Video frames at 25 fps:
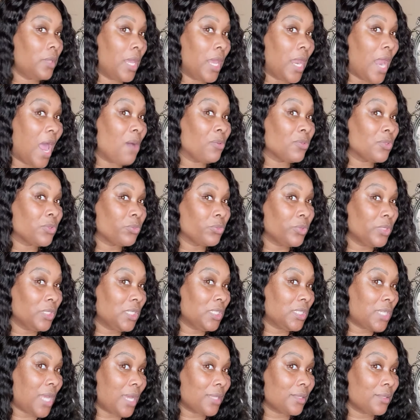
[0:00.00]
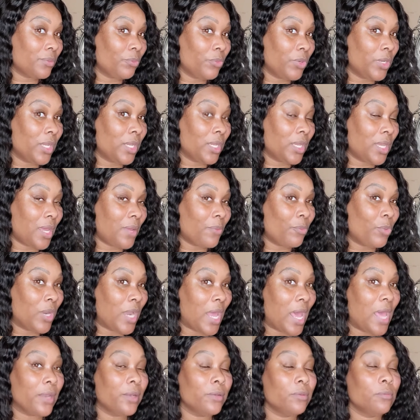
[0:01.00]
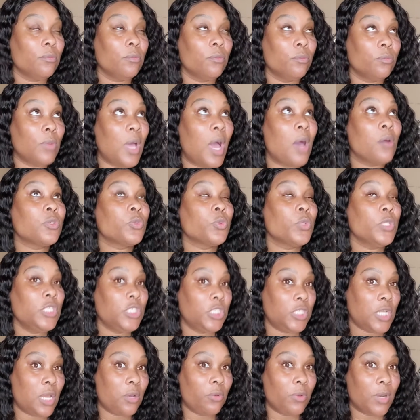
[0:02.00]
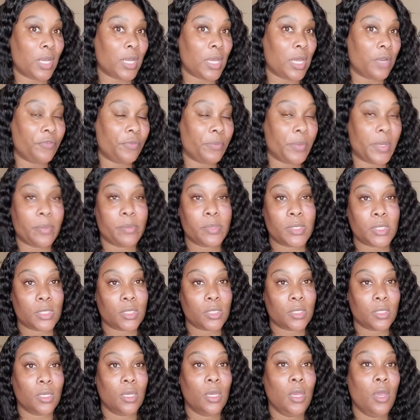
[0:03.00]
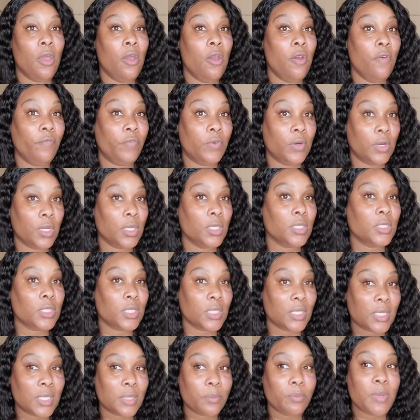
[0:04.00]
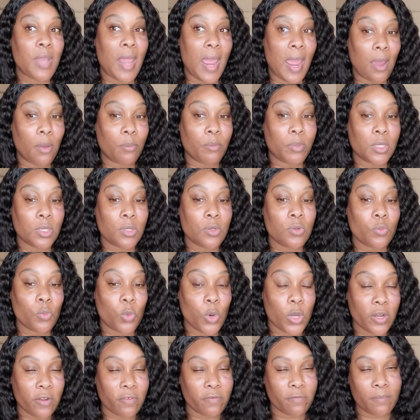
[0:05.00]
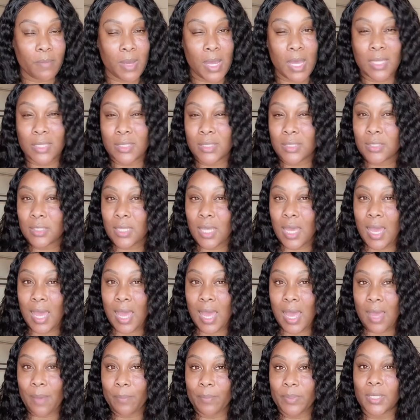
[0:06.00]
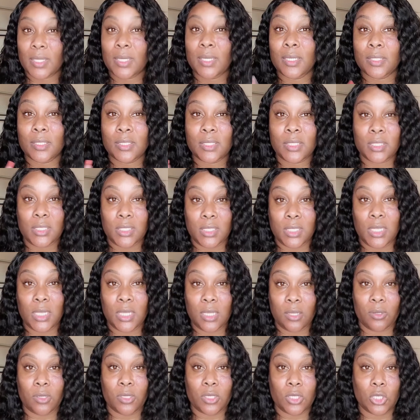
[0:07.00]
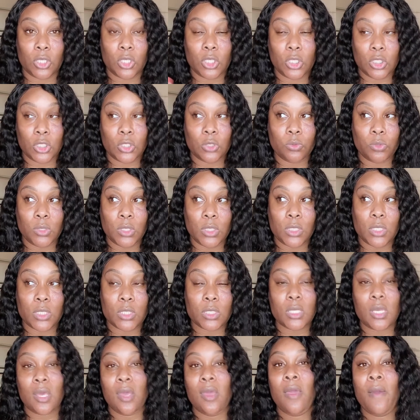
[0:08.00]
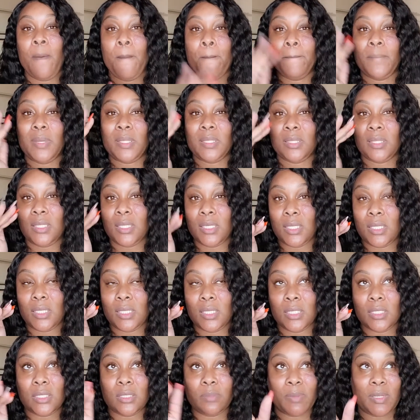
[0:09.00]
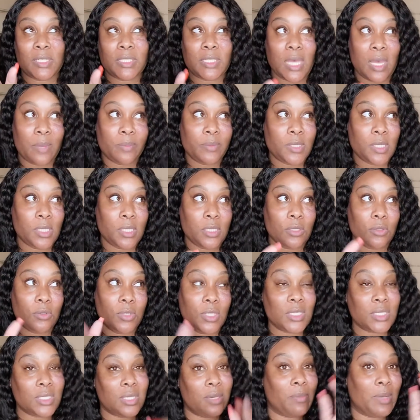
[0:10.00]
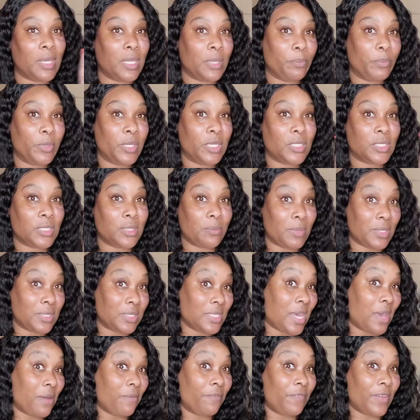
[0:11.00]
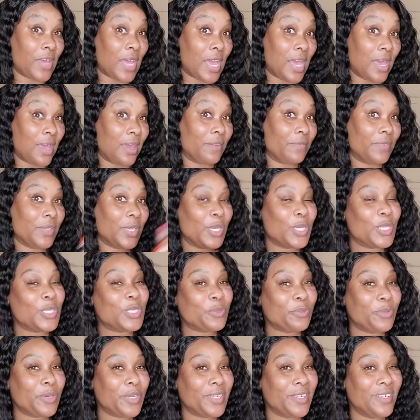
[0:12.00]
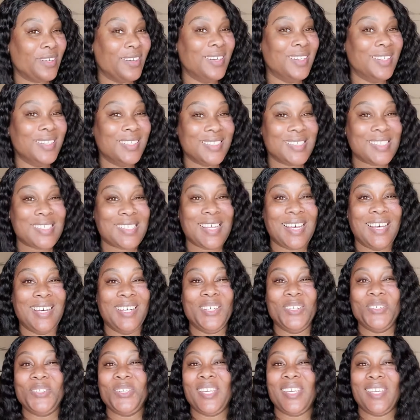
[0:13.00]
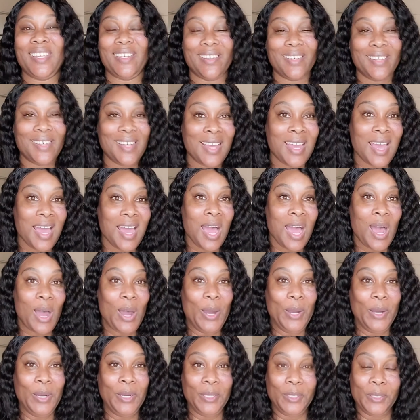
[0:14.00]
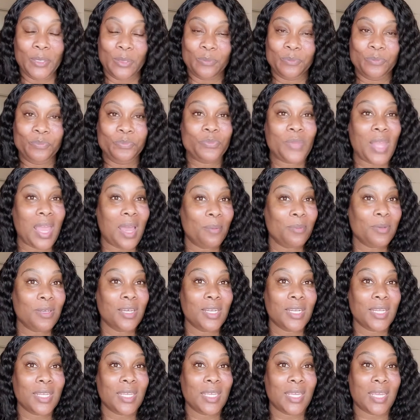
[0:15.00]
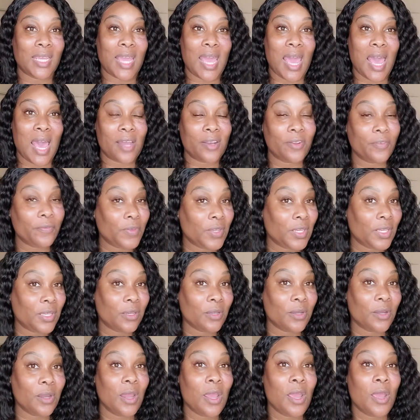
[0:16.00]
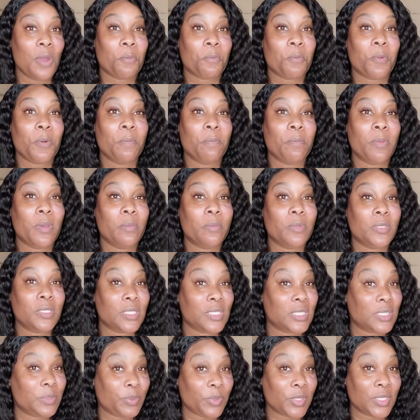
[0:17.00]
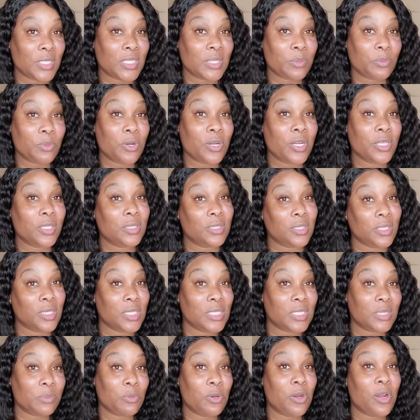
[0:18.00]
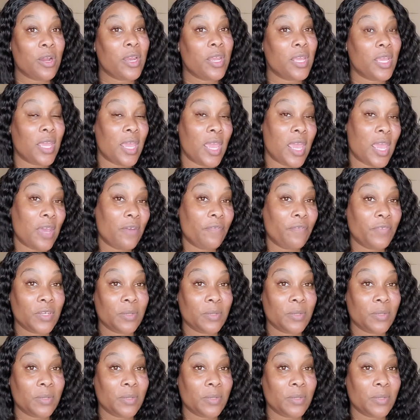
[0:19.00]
and I was really shocked when it when I, I was really shocked when I got it from Amazon. For it to now be one of my top ten units, but then it's my top ten units, in my but it's in my top five as well. So yeah, um, I'm gonna get out of here. Remember to spend smart, think smart, and have